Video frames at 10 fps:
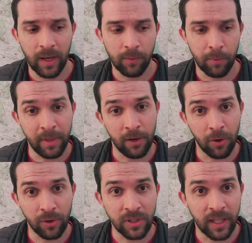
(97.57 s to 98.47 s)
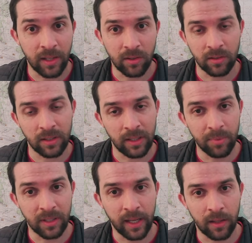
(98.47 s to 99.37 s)
Repeater owners like this,
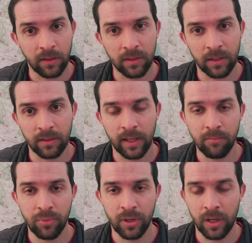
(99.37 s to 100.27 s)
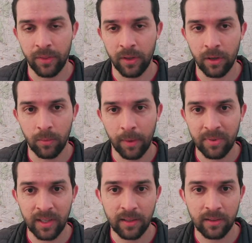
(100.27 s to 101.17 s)
clubs like this, because they can put it on their
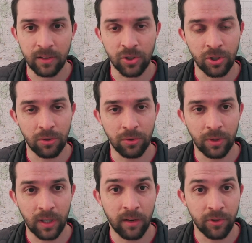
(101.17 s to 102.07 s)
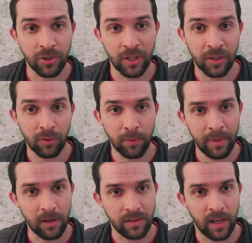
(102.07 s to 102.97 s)
websites to show the coverage that their
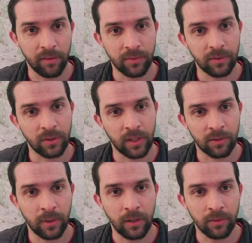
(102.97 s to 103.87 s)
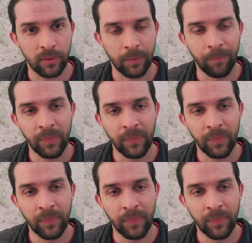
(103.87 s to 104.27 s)
repeaters have. So that's quite useful.